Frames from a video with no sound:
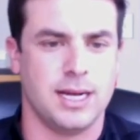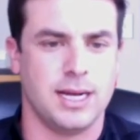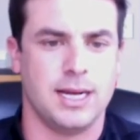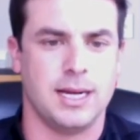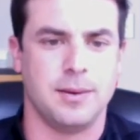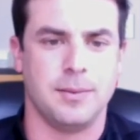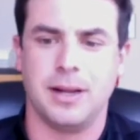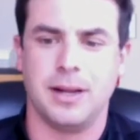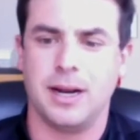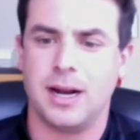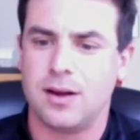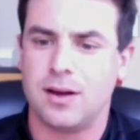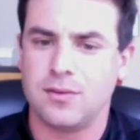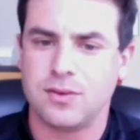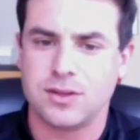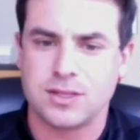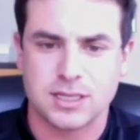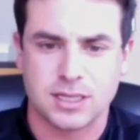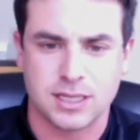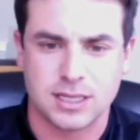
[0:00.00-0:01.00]
And
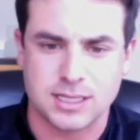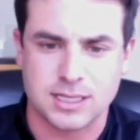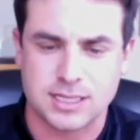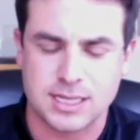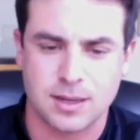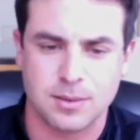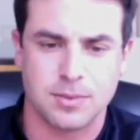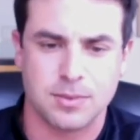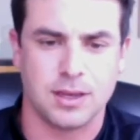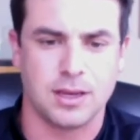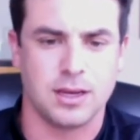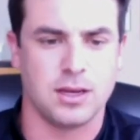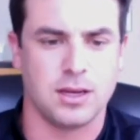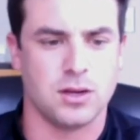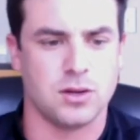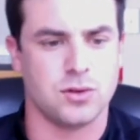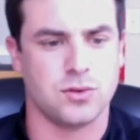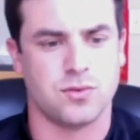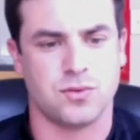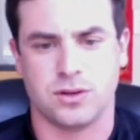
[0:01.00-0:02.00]
obviously the same thing
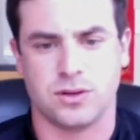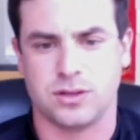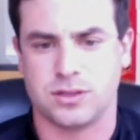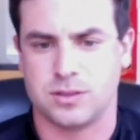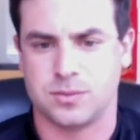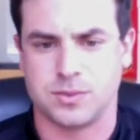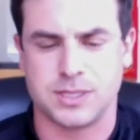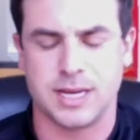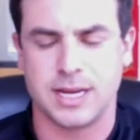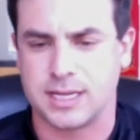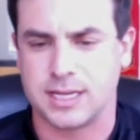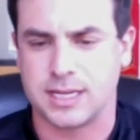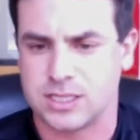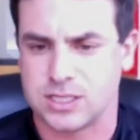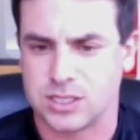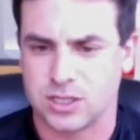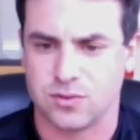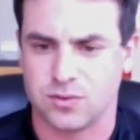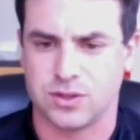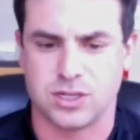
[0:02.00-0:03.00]
goes for some second
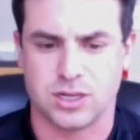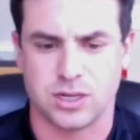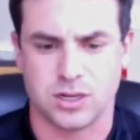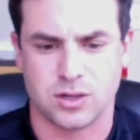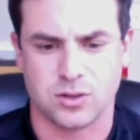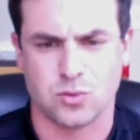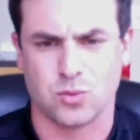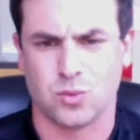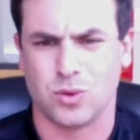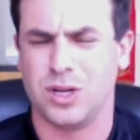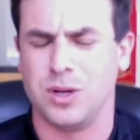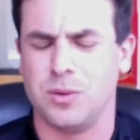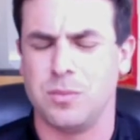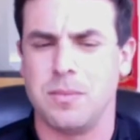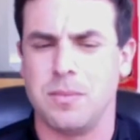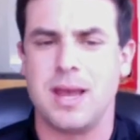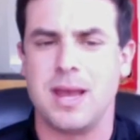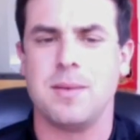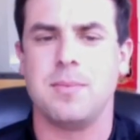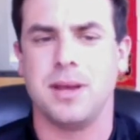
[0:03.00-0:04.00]
serve returns, where you
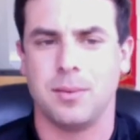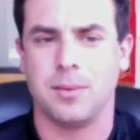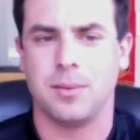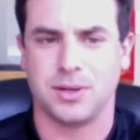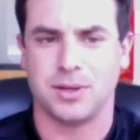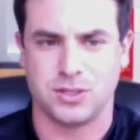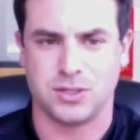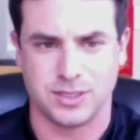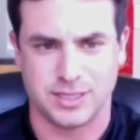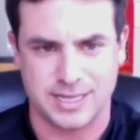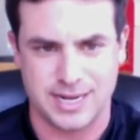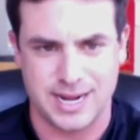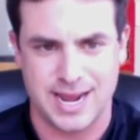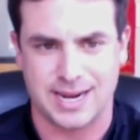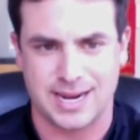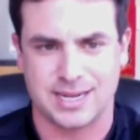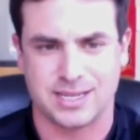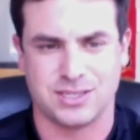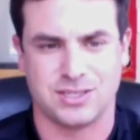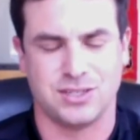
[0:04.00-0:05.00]
may be able to
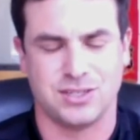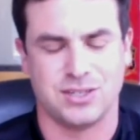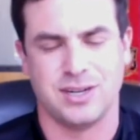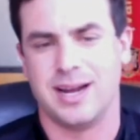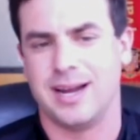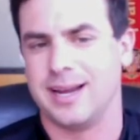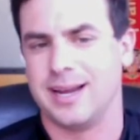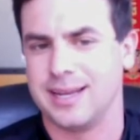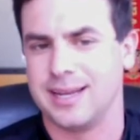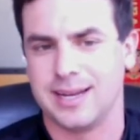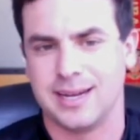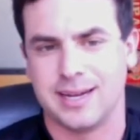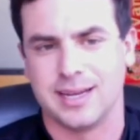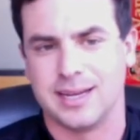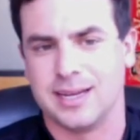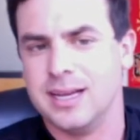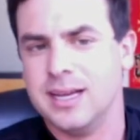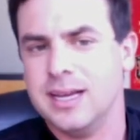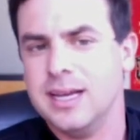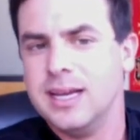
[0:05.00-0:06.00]
attack because you're not getting
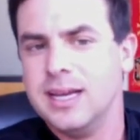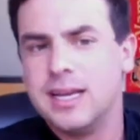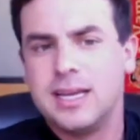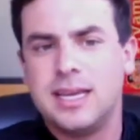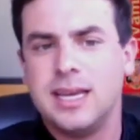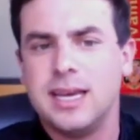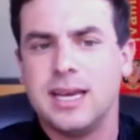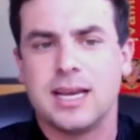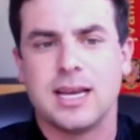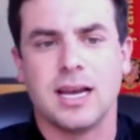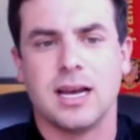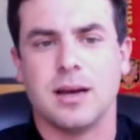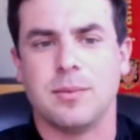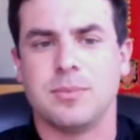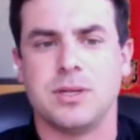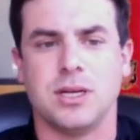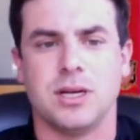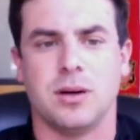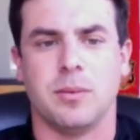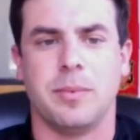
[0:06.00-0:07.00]
a kick up
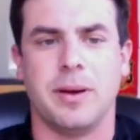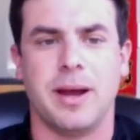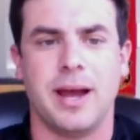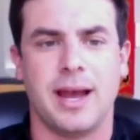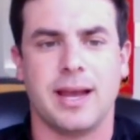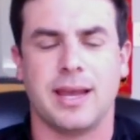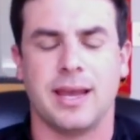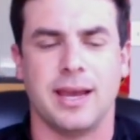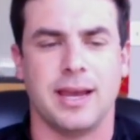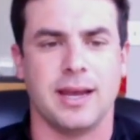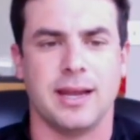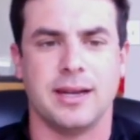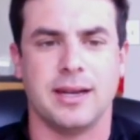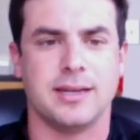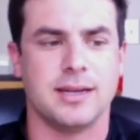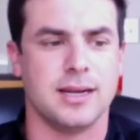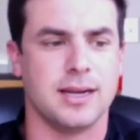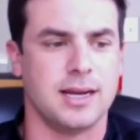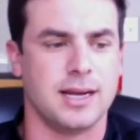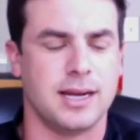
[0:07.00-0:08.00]
to your backhand
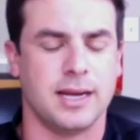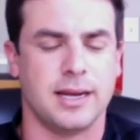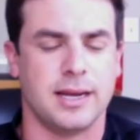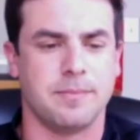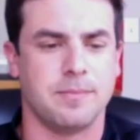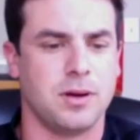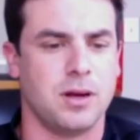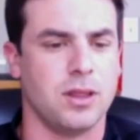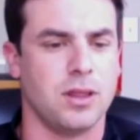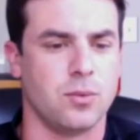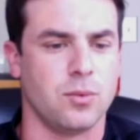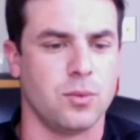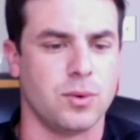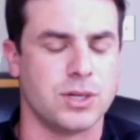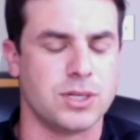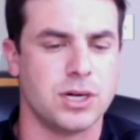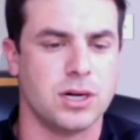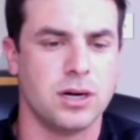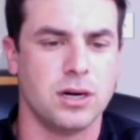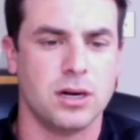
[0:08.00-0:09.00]
on the
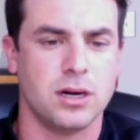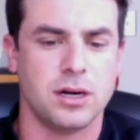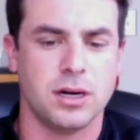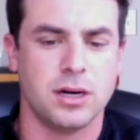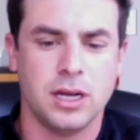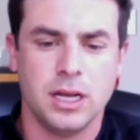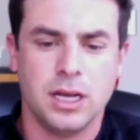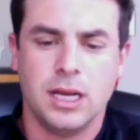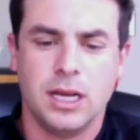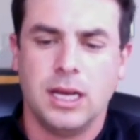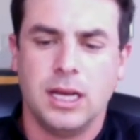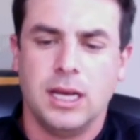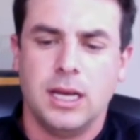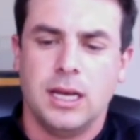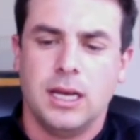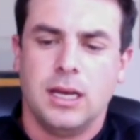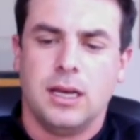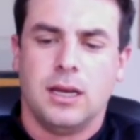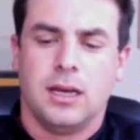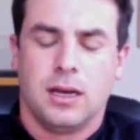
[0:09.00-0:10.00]
return
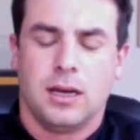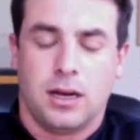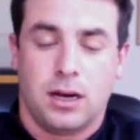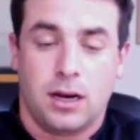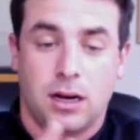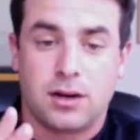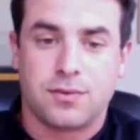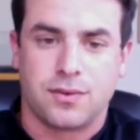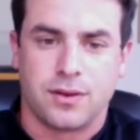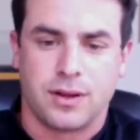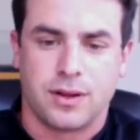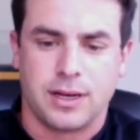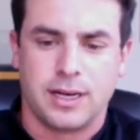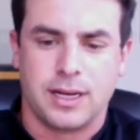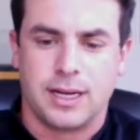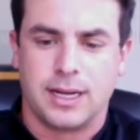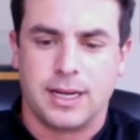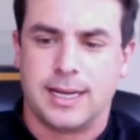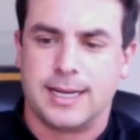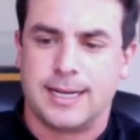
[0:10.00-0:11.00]
often.